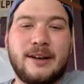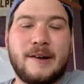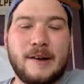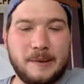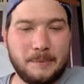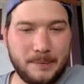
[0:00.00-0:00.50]

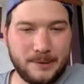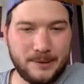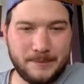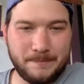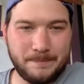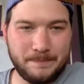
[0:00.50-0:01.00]
up
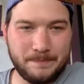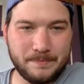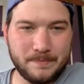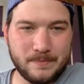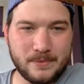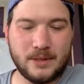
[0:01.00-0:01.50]

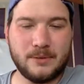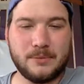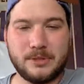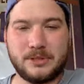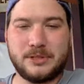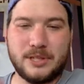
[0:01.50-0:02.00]
we're
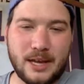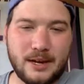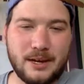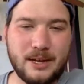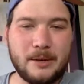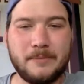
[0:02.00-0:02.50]
set
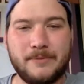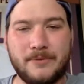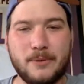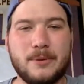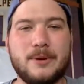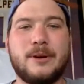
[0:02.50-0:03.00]
up
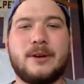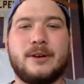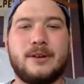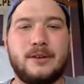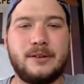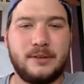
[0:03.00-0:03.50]
for
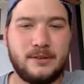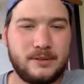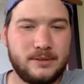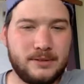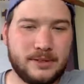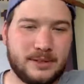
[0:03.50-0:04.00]

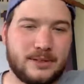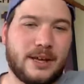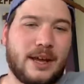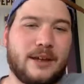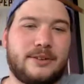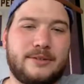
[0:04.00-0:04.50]

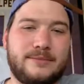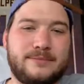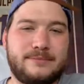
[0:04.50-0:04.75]
success.